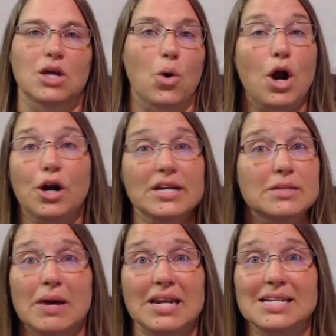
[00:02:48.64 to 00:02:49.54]
So
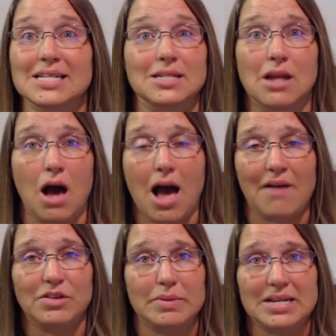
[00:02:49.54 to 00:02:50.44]
earnest money does not
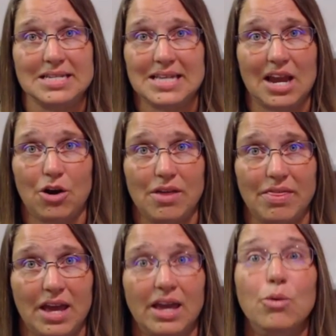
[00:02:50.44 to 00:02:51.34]
have to be a scary
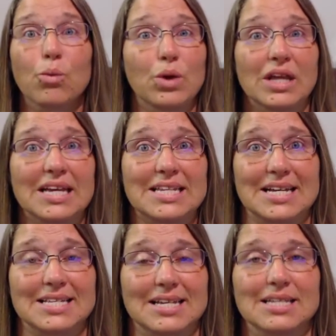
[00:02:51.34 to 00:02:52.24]
thing. It really
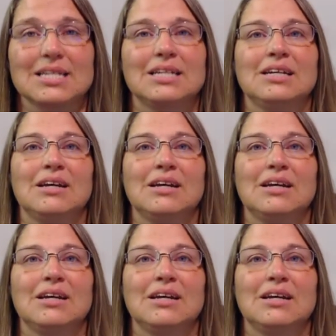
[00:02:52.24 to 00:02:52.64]
doesn't.